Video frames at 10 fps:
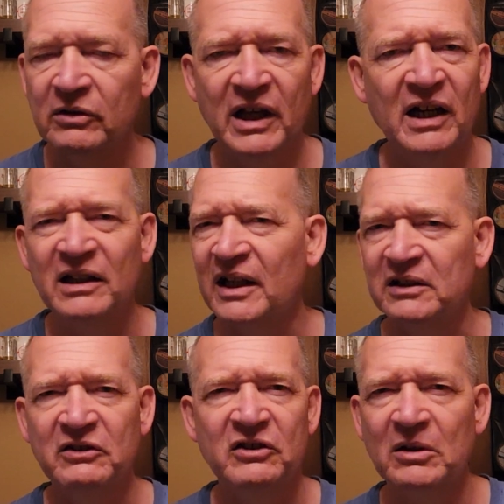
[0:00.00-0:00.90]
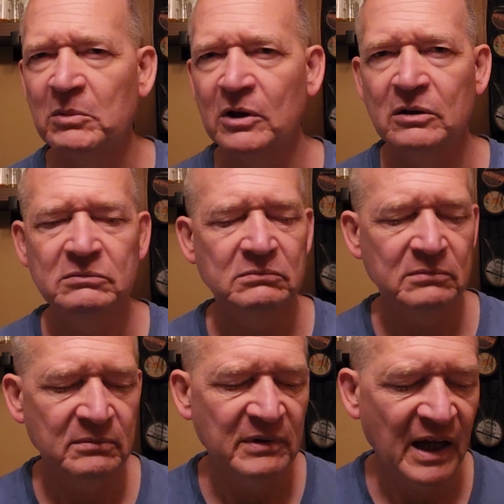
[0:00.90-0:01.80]
Kind of like similar
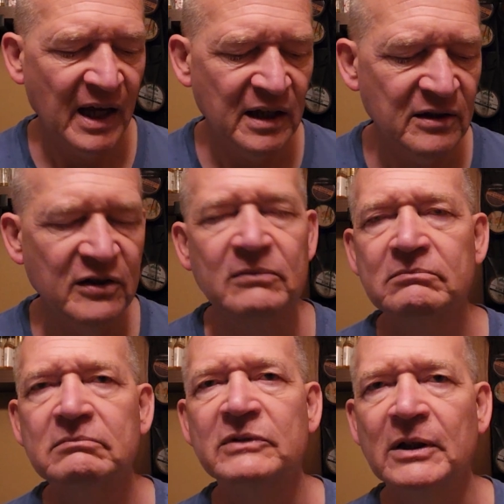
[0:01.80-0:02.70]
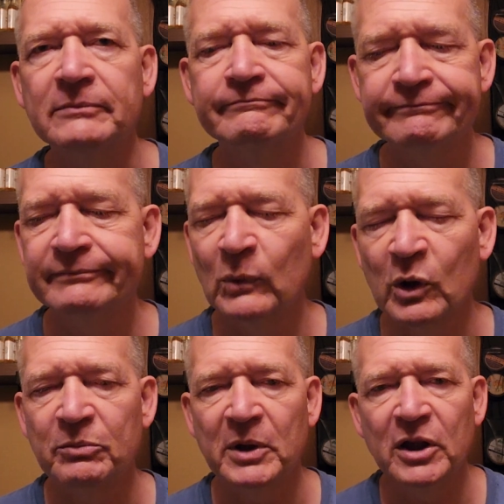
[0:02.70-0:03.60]
heads. So,
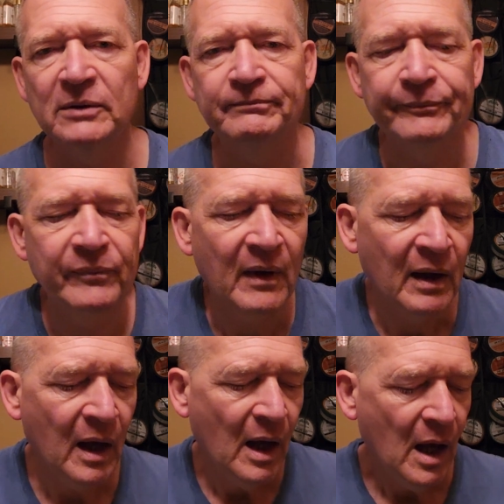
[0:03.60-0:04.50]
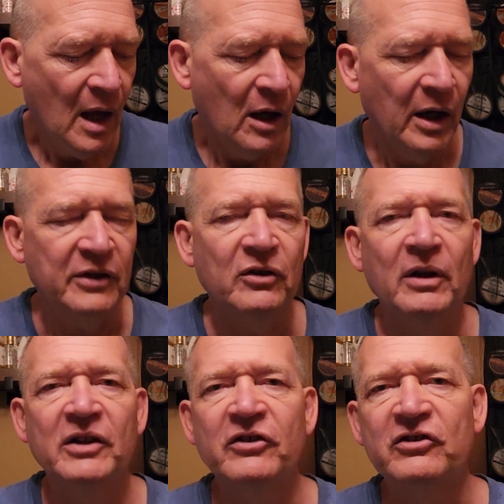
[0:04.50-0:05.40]
works pretty good. Alright, so
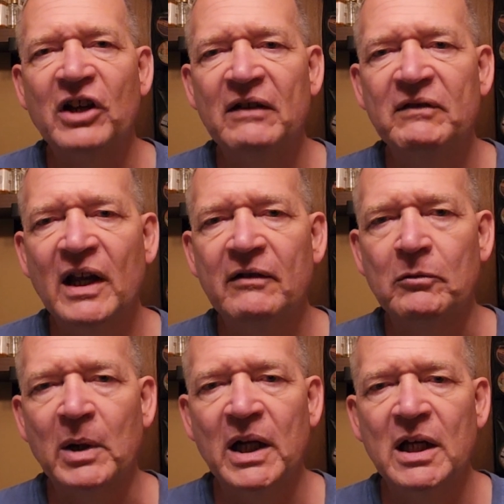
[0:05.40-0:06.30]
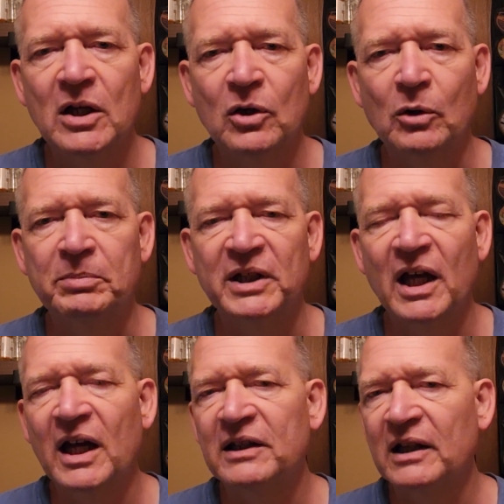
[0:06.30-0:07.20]
that's the shave day, everybody. Hope you
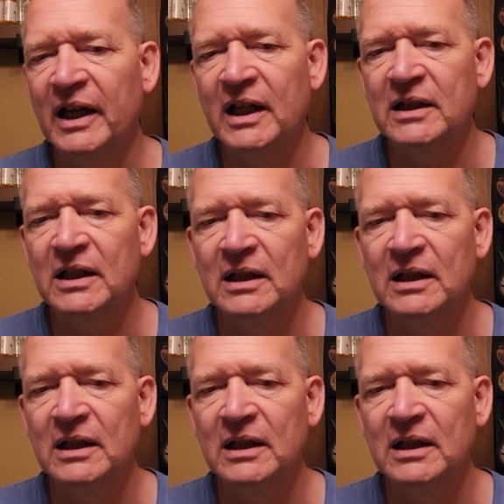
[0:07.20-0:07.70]
guys like it.